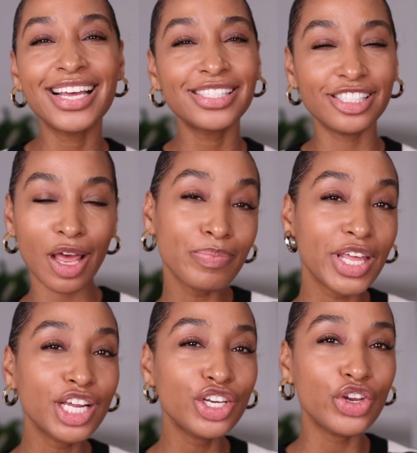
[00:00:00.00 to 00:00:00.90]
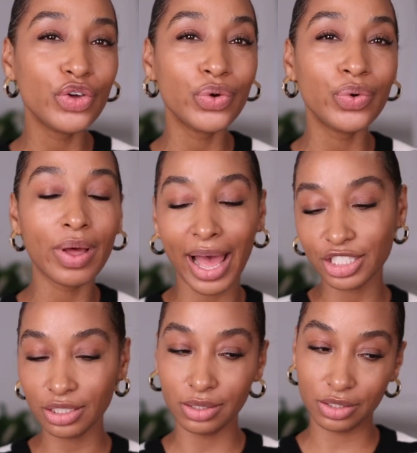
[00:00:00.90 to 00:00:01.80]
something new,
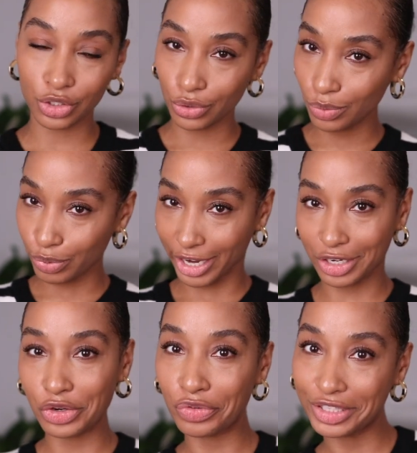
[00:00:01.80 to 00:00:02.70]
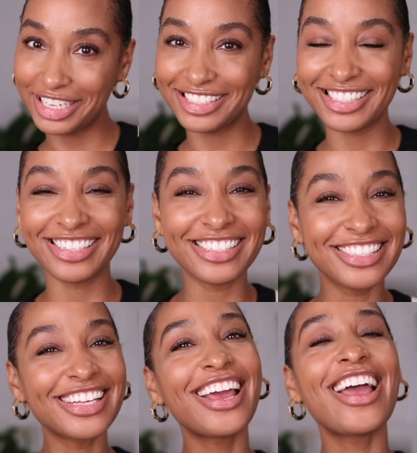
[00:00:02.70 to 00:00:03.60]
actually two brand new
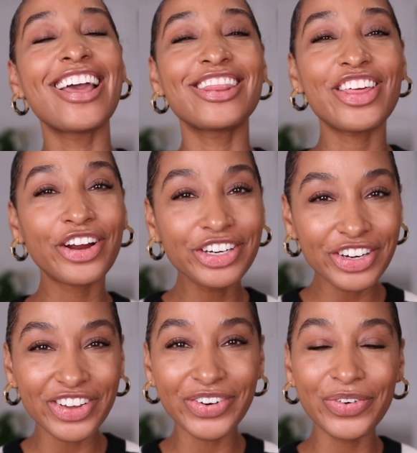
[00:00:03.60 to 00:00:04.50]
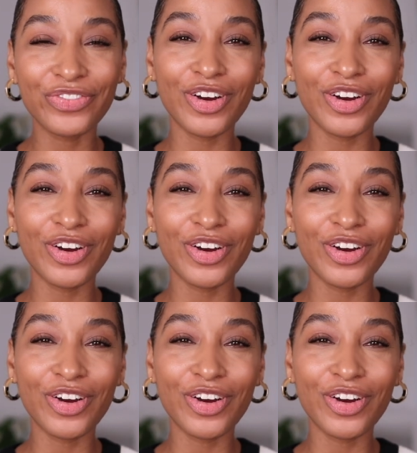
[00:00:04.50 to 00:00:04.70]
releases. They're new